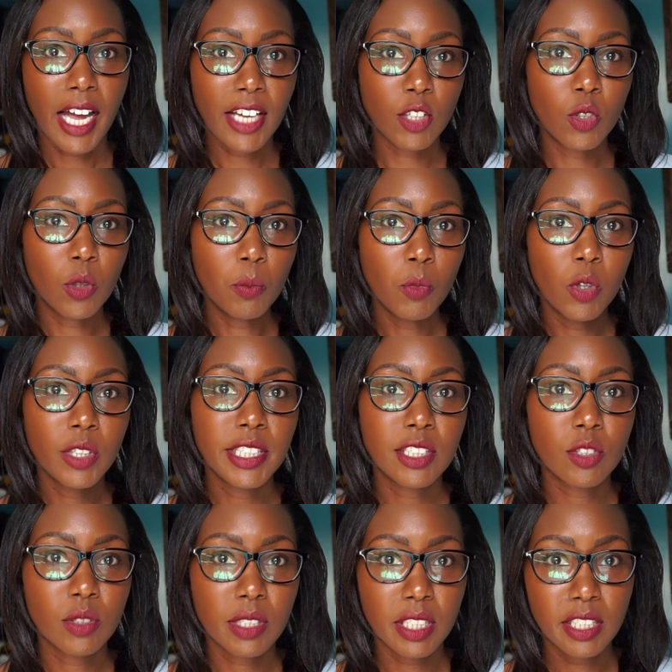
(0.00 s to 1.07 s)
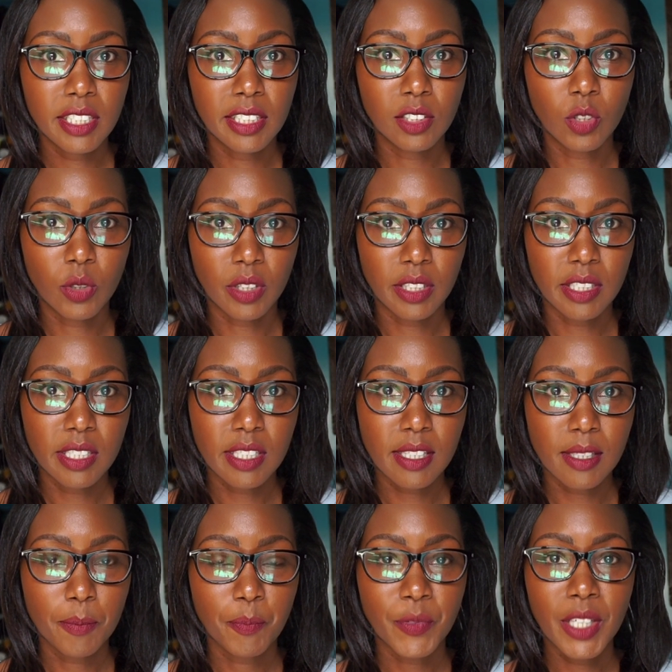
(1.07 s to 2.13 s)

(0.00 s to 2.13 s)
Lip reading: I go more into detail on this.